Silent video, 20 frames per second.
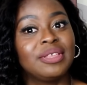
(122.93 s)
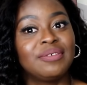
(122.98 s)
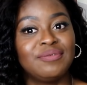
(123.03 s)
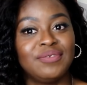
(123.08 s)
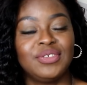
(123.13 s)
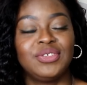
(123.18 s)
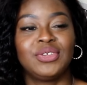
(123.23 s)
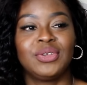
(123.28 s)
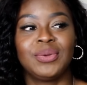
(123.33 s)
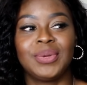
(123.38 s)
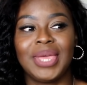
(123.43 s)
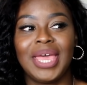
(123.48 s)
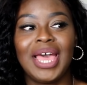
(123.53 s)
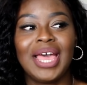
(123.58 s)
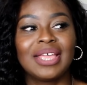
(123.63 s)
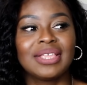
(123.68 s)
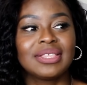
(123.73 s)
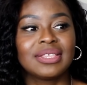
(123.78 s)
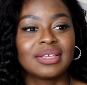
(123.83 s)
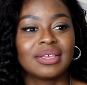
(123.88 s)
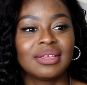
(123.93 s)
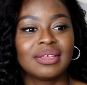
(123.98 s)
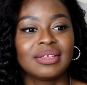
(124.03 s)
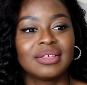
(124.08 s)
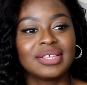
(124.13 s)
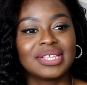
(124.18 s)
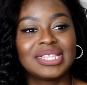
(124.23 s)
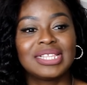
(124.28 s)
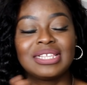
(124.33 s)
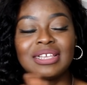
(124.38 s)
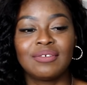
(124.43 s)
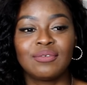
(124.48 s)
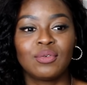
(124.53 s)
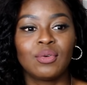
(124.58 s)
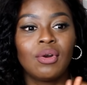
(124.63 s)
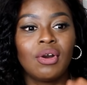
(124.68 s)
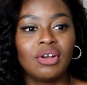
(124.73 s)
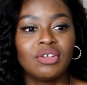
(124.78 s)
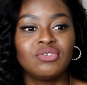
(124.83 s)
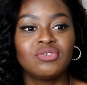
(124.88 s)
video, it had
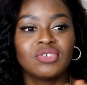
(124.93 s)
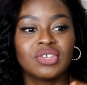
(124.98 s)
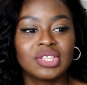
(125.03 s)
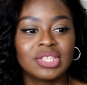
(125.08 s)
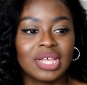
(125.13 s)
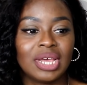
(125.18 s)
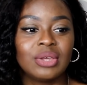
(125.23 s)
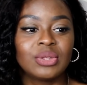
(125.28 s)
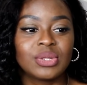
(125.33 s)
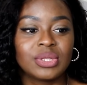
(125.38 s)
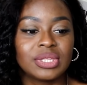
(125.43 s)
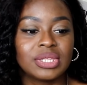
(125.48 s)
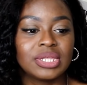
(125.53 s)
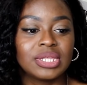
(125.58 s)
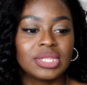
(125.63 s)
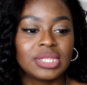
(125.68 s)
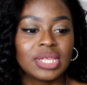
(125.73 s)
several 100,000